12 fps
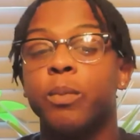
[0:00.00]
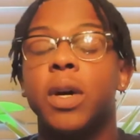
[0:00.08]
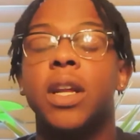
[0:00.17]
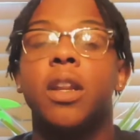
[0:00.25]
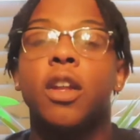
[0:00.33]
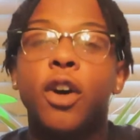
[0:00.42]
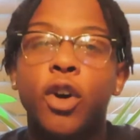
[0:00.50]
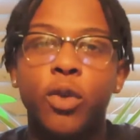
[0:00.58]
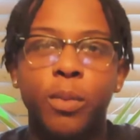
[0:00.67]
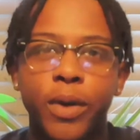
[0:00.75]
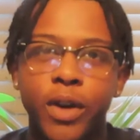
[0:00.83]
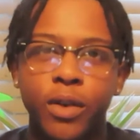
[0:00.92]
But
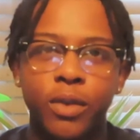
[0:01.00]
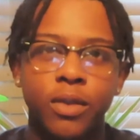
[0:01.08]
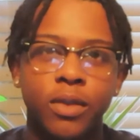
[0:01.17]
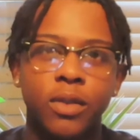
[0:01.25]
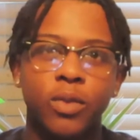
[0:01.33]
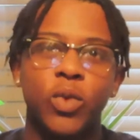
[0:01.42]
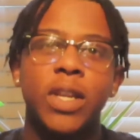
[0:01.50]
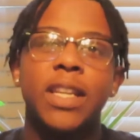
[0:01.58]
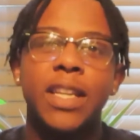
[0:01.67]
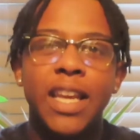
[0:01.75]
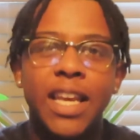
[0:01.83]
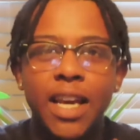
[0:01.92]
no, bro. We
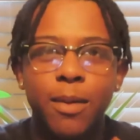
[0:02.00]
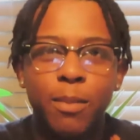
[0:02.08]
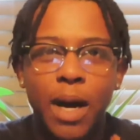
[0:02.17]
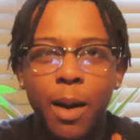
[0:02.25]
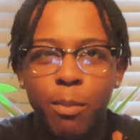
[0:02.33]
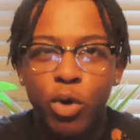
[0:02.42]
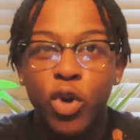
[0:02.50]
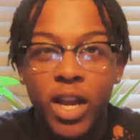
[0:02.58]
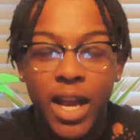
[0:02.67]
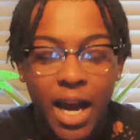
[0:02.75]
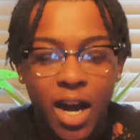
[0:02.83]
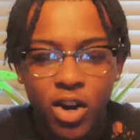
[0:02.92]
needed my boy
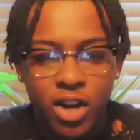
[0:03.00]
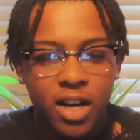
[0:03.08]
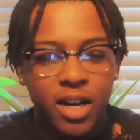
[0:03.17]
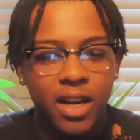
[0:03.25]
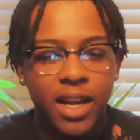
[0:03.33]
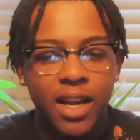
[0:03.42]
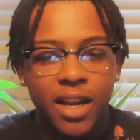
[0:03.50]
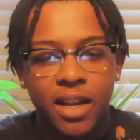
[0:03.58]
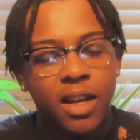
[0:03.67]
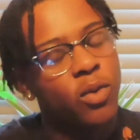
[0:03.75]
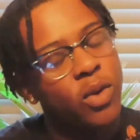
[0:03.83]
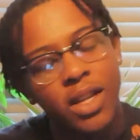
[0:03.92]
out here,
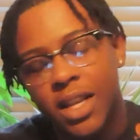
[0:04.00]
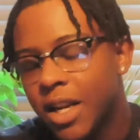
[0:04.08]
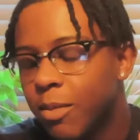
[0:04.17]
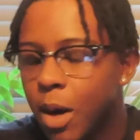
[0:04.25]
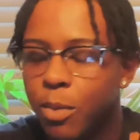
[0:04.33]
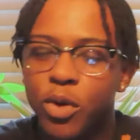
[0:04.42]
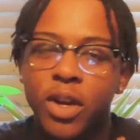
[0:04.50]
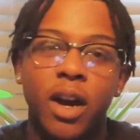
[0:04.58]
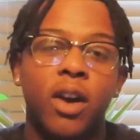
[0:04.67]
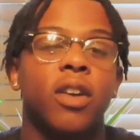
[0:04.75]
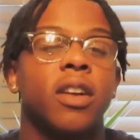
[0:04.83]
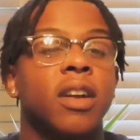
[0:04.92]
gang. We needed my boy
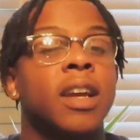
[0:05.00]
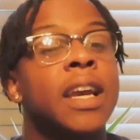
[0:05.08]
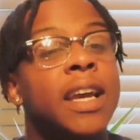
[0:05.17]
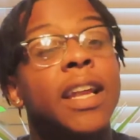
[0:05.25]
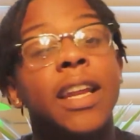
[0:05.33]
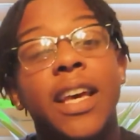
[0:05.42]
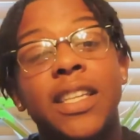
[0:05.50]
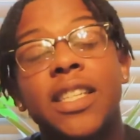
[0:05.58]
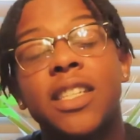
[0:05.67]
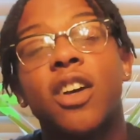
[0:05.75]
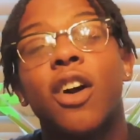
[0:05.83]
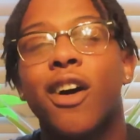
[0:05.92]
out here. This
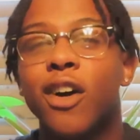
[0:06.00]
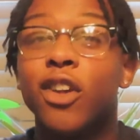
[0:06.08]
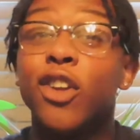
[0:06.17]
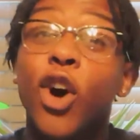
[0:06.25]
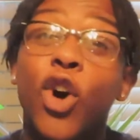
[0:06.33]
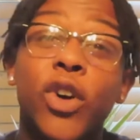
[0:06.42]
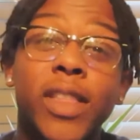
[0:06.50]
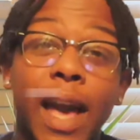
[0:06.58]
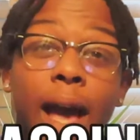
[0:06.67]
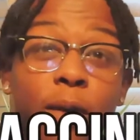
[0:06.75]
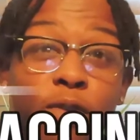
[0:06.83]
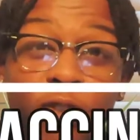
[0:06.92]
is called No
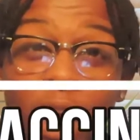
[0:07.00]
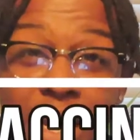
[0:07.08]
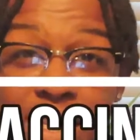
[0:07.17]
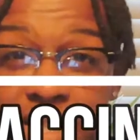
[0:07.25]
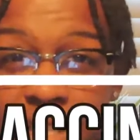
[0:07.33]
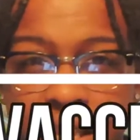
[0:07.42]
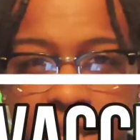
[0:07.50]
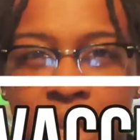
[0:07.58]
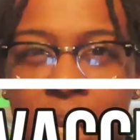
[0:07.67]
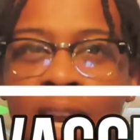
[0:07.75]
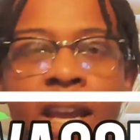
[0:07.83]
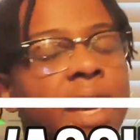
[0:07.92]
Cap
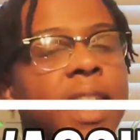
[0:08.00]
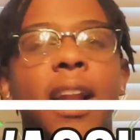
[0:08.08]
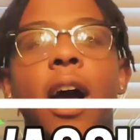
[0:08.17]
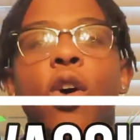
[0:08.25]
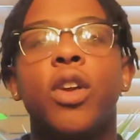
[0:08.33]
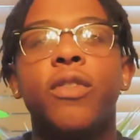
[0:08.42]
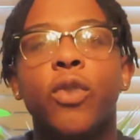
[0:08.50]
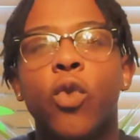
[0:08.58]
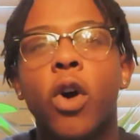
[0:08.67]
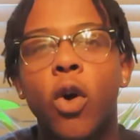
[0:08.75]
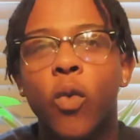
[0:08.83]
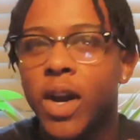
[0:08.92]
Vaccine. And I don't even
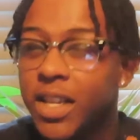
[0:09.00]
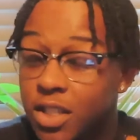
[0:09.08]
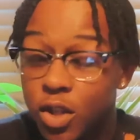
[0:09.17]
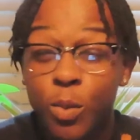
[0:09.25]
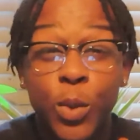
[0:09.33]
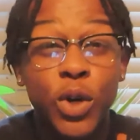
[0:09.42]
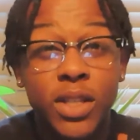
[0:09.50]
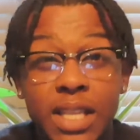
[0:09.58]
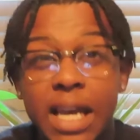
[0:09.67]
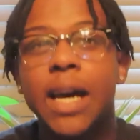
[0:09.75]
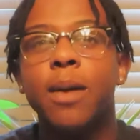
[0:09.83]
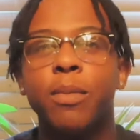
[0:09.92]
want to waste no more
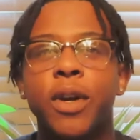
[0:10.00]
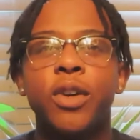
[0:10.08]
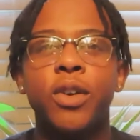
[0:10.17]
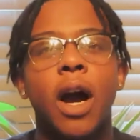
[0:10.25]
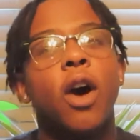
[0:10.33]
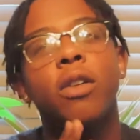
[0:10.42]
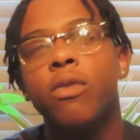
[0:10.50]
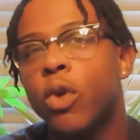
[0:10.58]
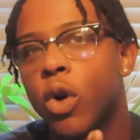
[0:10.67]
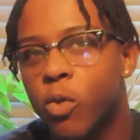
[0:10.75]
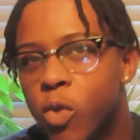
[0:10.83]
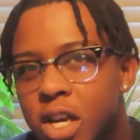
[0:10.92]
time, bro. I don't even
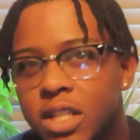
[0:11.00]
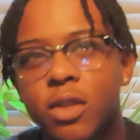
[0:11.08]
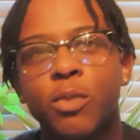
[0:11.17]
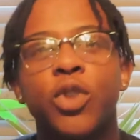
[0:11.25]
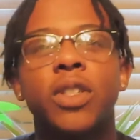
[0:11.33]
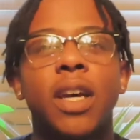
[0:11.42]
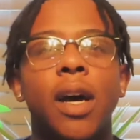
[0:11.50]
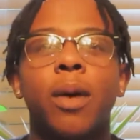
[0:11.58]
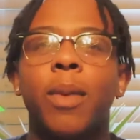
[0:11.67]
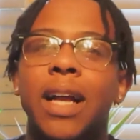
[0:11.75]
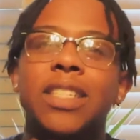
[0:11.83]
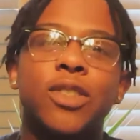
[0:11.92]
want to waste no more
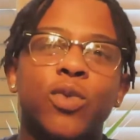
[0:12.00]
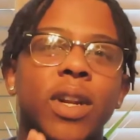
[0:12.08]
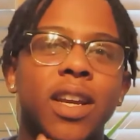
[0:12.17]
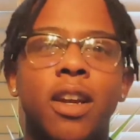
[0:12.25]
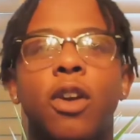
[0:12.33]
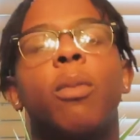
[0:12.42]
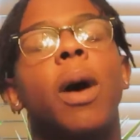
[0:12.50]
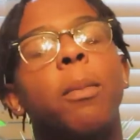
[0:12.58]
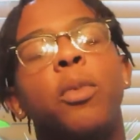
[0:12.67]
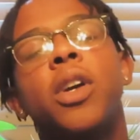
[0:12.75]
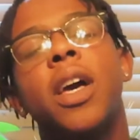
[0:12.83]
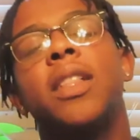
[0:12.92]
time. I just want to hear what
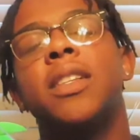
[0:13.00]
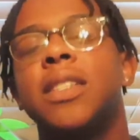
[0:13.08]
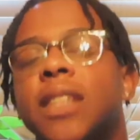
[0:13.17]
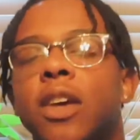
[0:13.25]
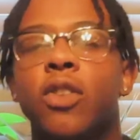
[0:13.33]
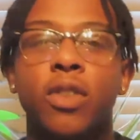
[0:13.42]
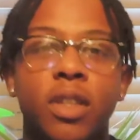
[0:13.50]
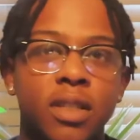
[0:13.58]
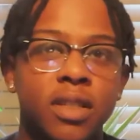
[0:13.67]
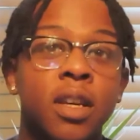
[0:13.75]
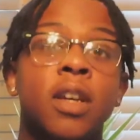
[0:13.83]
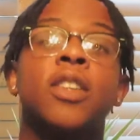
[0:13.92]
my boy had to say on this.
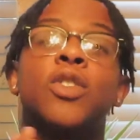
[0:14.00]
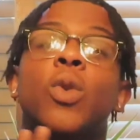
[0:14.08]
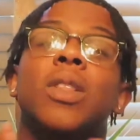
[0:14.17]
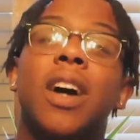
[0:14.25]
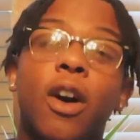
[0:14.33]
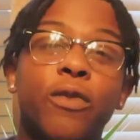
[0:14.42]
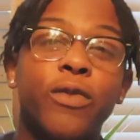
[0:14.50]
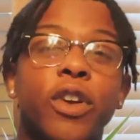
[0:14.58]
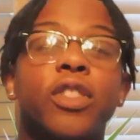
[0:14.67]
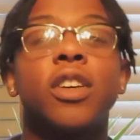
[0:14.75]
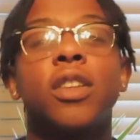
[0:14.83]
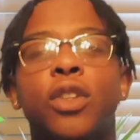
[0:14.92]
So without
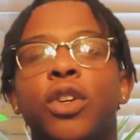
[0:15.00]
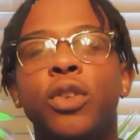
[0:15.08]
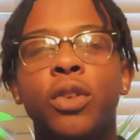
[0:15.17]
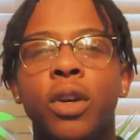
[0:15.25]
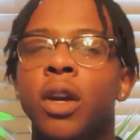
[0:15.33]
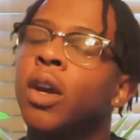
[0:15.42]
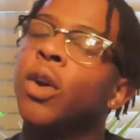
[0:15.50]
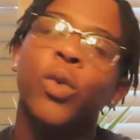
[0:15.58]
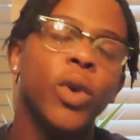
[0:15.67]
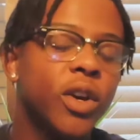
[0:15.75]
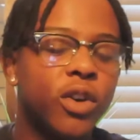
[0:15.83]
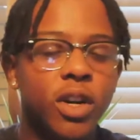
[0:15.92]
further ado,
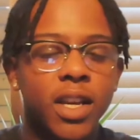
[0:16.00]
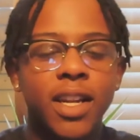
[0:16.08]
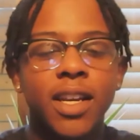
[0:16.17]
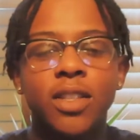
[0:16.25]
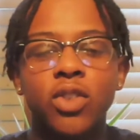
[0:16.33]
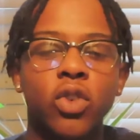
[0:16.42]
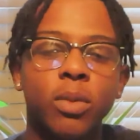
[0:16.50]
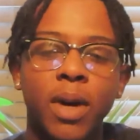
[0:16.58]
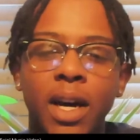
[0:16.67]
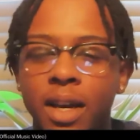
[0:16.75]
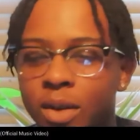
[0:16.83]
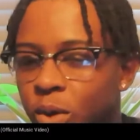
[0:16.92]
we gonna get into it,
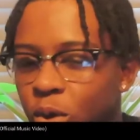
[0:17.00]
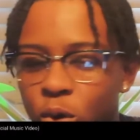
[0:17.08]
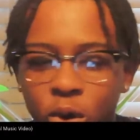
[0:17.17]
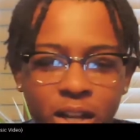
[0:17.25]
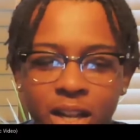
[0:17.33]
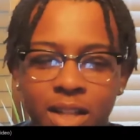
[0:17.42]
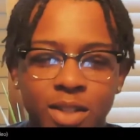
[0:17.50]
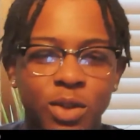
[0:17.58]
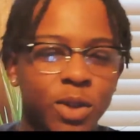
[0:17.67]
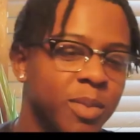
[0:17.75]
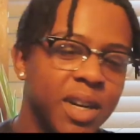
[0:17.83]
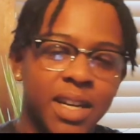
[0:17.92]
man. We gonna get into
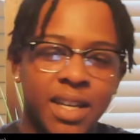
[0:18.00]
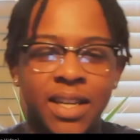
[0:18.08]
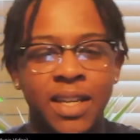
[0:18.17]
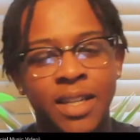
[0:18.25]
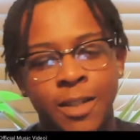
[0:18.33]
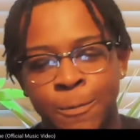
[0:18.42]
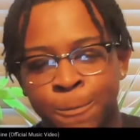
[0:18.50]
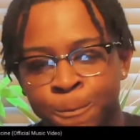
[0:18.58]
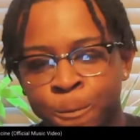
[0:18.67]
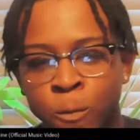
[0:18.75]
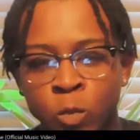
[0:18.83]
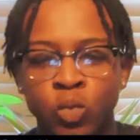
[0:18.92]
it,
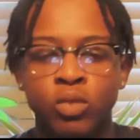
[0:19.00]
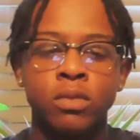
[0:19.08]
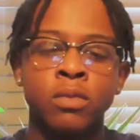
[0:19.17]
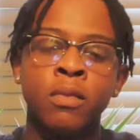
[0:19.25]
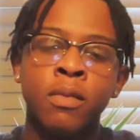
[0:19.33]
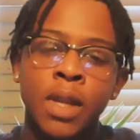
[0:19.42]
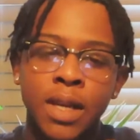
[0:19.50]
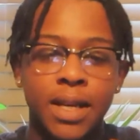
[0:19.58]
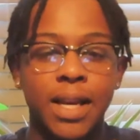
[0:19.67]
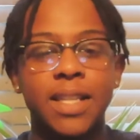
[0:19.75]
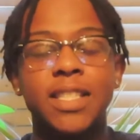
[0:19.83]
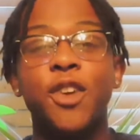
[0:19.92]

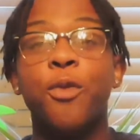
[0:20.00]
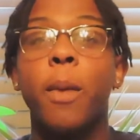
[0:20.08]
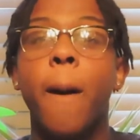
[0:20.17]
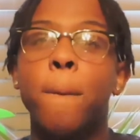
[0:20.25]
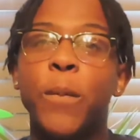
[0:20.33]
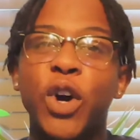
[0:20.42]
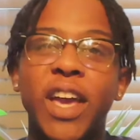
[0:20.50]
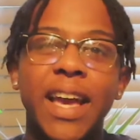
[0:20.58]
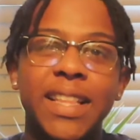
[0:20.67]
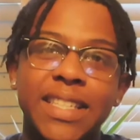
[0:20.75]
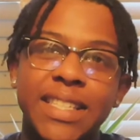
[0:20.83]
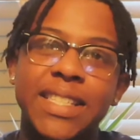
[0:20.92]
man. Let's see what my boy
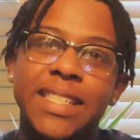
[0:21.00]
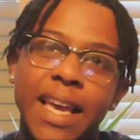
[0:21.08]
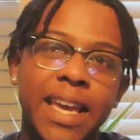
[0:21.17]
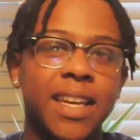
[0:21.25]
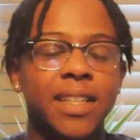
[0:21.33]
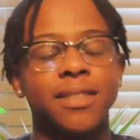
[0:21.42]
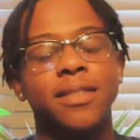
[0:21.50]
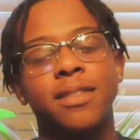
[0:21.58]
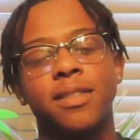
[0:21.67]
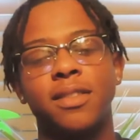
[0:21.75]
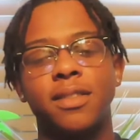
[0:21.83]
had to say.